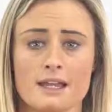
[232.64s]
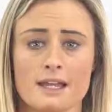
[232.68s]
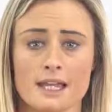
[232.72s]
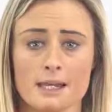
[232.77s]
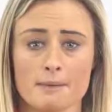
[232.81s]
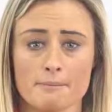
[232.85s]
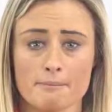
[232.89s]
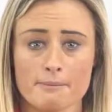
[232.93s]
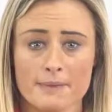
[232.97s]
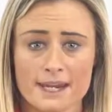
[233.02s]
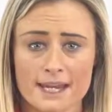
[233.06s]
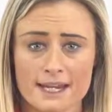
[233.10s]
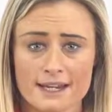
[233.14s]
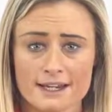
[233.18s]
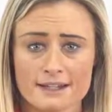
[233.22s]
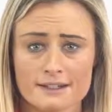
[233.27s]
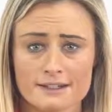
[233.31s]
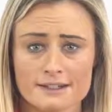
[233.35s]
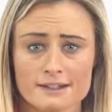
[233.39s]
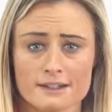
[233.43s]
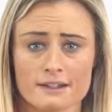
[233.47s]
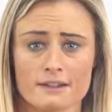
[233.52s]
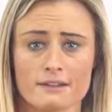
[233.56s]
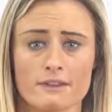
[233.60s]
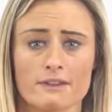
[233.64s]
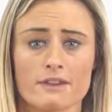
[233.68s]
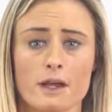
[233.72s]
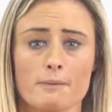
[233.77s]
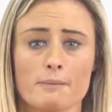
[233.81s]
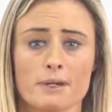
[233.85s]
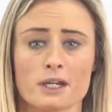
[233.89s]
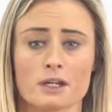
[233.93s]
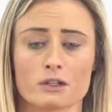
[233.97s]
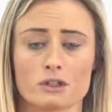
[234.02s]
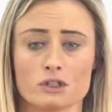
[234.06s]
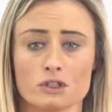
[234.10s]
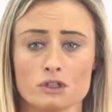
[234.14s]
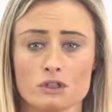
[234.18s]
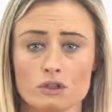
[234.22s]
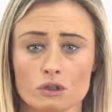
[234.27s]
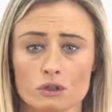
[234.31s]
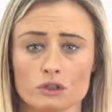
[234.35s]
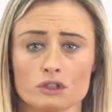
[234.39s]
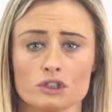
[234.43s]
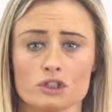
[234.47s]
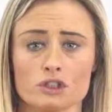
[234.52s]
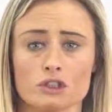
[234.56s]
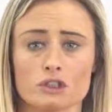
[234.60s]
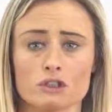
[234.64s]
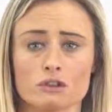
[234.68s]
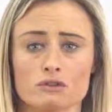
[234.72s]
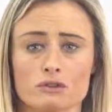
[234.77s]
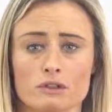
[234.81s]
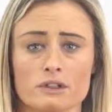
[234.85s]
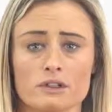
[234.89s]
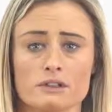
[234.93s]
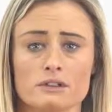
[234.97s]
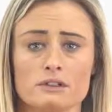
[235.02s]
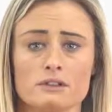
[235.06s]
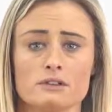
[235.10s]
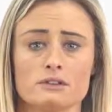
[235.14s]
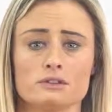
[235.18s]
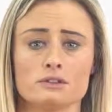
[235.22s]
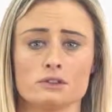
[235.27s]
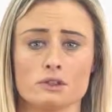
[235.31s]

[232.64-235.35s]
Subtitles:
It means that because young children